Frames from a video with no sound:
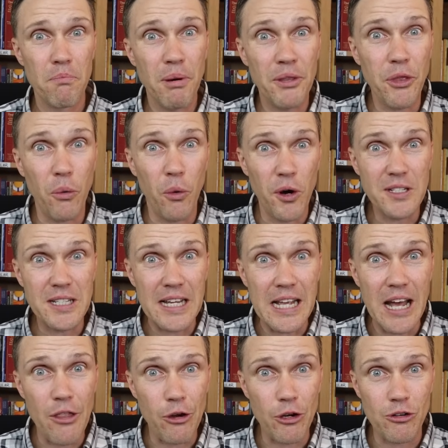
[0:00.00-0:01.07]
But there weren't
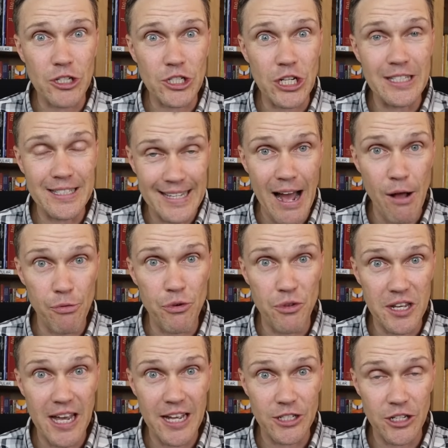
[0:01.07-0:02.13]
any other Christians down through
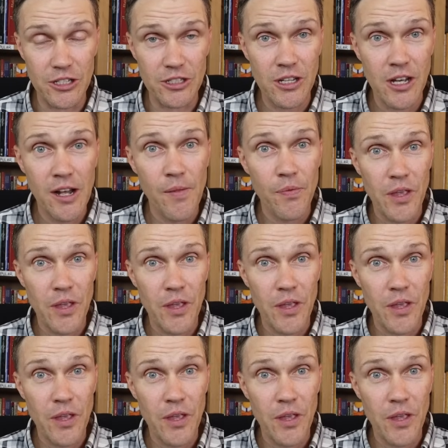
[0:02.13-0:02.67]
the ages.